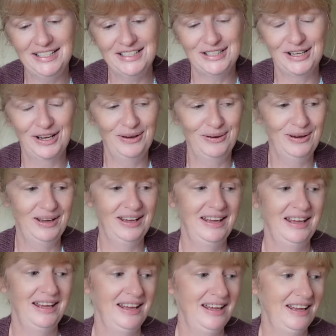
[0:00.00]
so
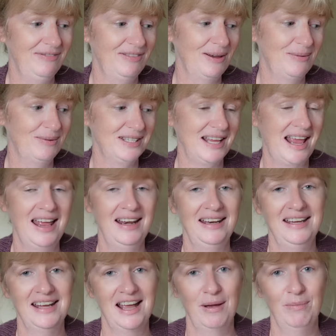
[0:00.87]
if there was
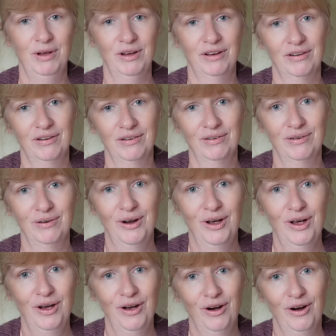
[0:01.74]
any chemical